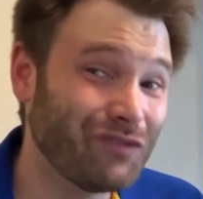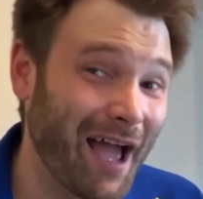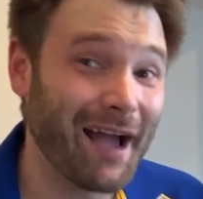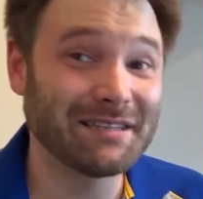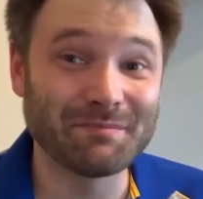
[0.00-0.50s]

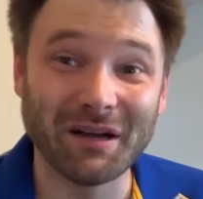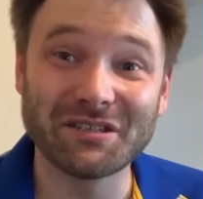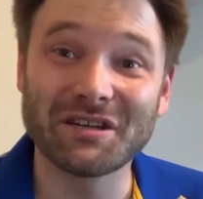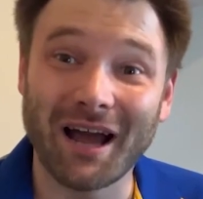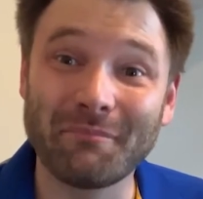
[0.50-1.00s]
as much
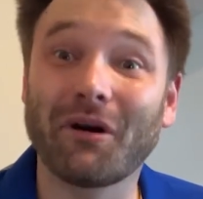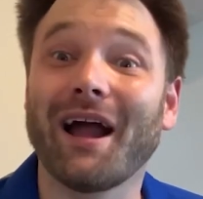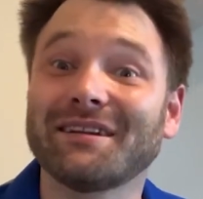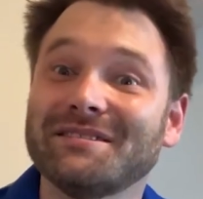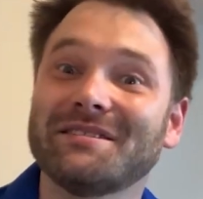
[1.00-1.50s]
time
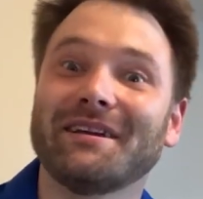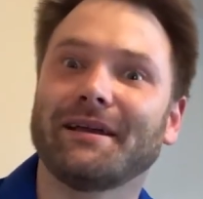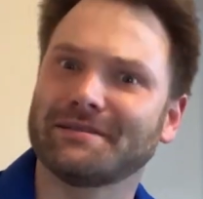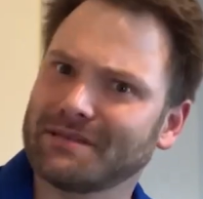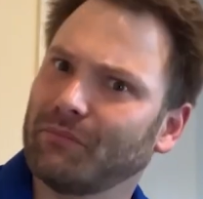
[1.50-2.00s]
practicing
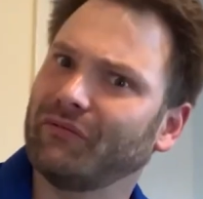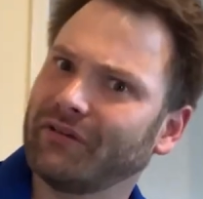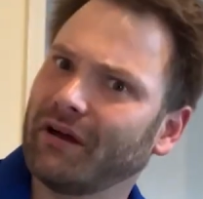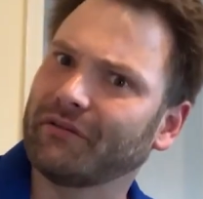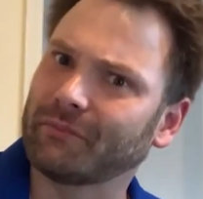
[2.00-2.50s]
as some of
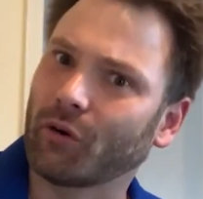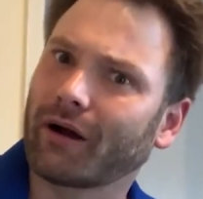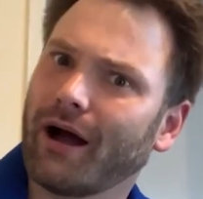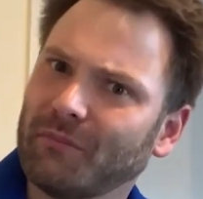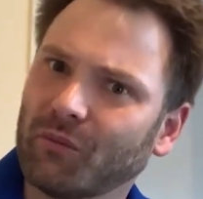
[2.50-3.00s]
the other more
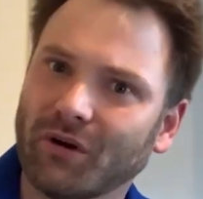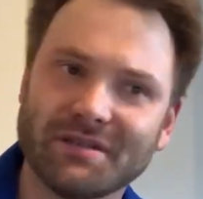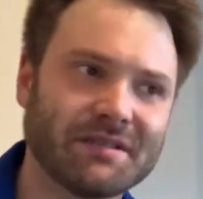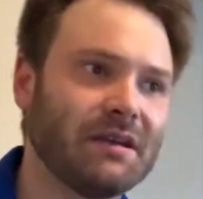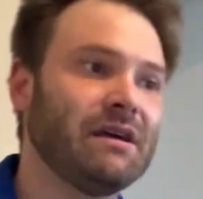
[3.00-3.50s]
common
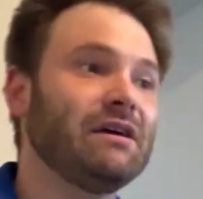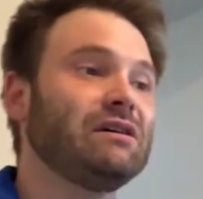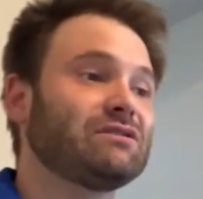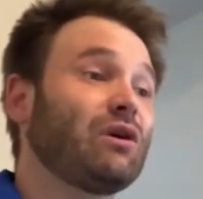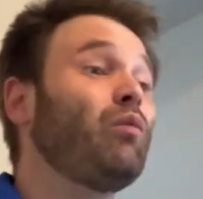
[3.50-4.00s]
ones.
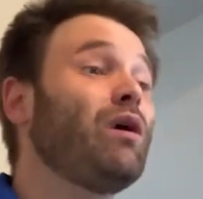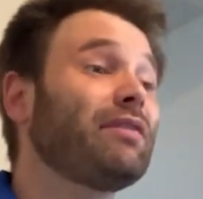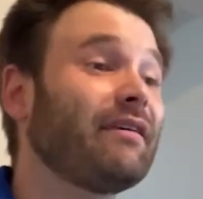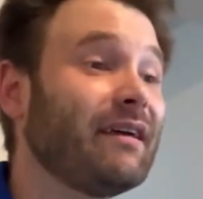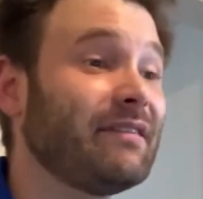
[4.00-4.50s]
So one
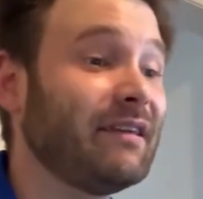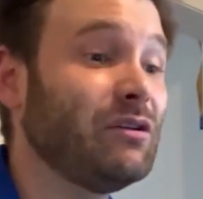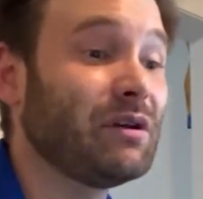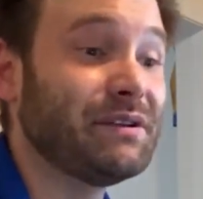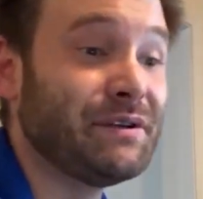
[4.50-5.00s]
thing that you
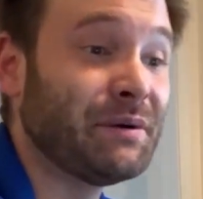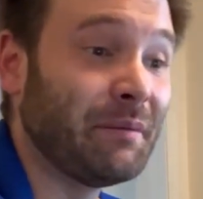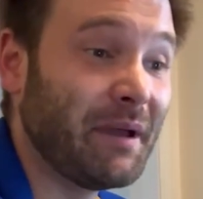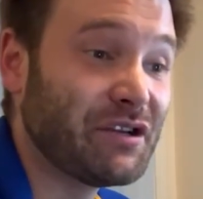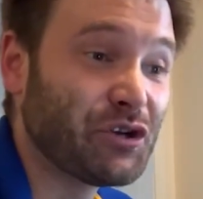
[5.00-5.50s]
can do to
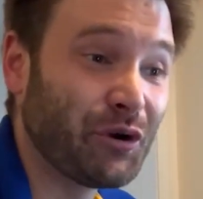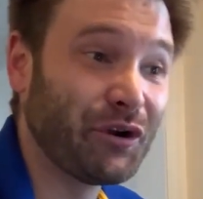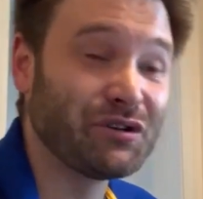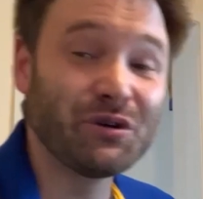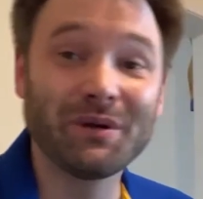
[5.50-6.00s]
make sure your
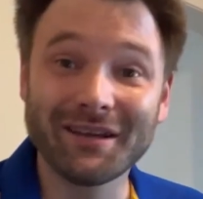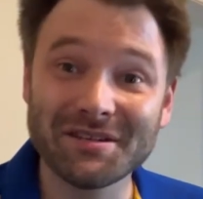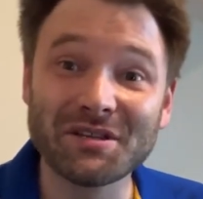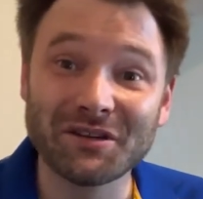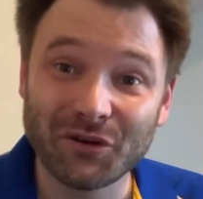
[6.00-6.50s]
tuning
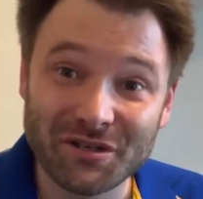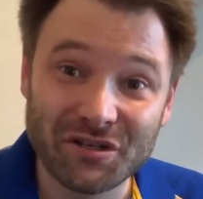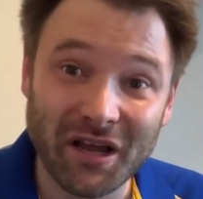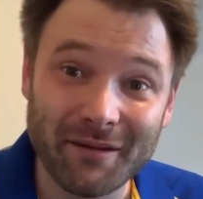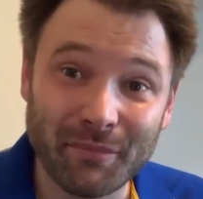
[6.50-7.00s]
is in good
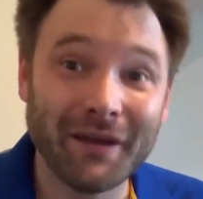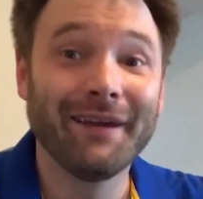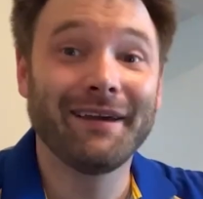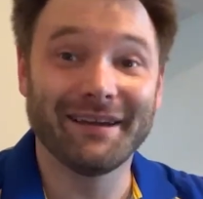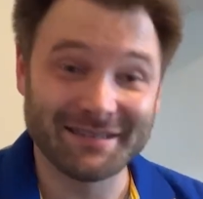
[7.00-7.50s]
shape,
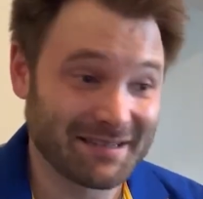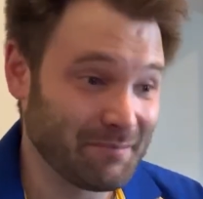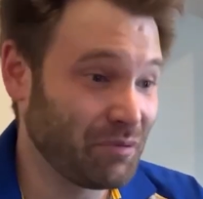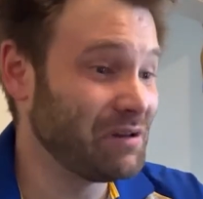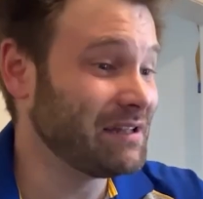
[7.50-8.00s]
it's
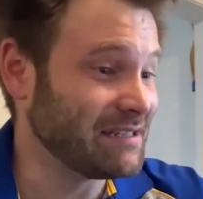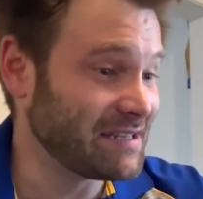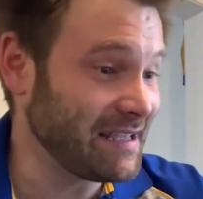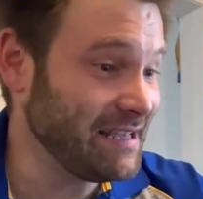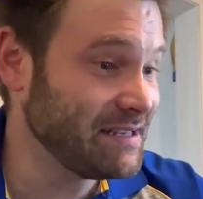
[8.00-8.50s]
simple, it's
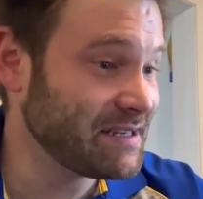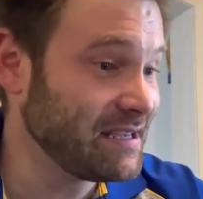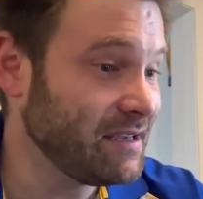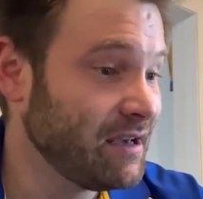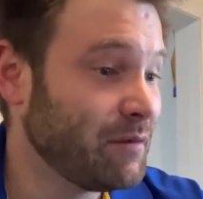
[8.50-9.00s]

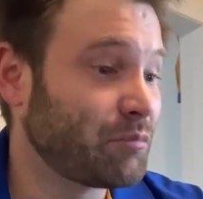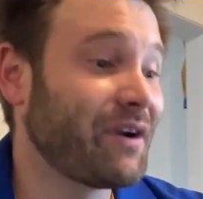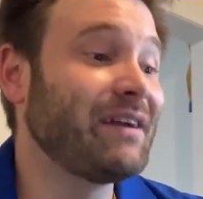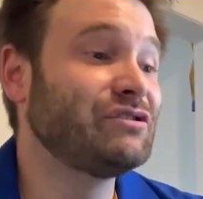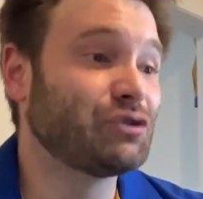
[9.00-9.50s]
easy.
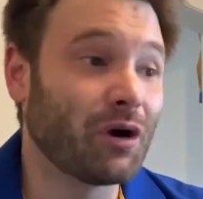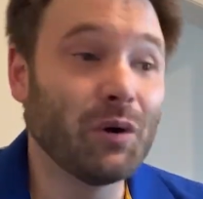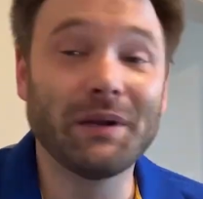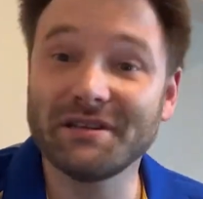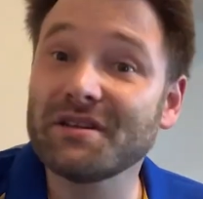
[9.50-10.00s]
Bring a
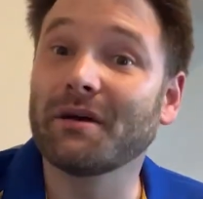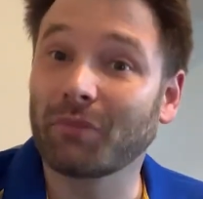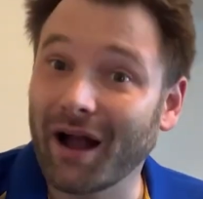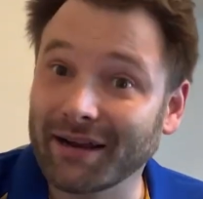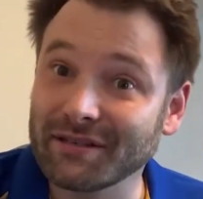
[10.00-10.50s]
drone into the
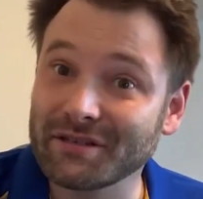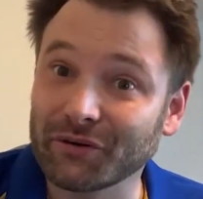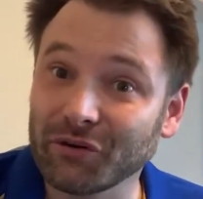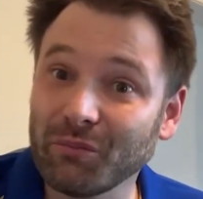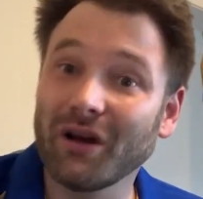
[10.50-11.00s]
practice
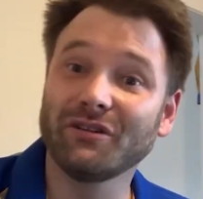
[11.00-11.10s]
room. A